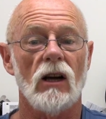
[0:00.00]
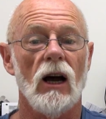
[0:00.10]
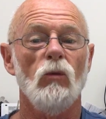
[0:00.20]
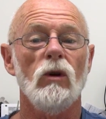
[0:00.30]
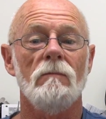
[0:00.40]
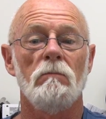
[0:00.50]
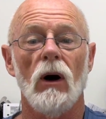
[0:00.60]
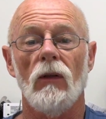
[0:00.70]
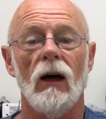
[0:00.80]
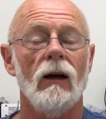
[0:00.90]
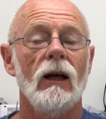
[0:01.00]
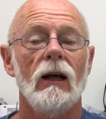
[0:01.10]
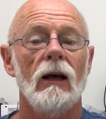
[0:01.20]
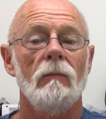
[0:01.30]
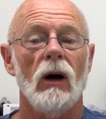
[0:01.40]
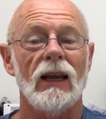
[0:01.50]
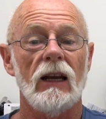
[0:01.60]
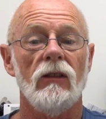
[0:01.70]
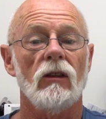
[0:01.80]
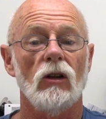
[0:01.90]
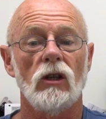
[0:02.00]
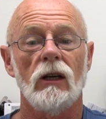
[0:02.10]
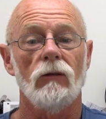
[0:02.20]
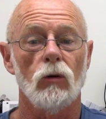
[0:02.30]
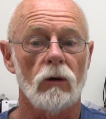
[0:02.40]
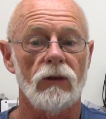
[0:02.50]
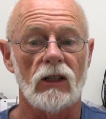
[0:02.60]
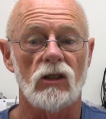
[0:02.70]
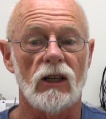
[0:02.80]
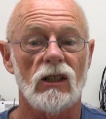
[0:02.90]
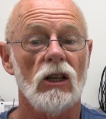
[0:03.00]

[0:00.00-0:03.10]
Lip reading: I wouldn't bother buying anything that didn't have Hall effect sticks.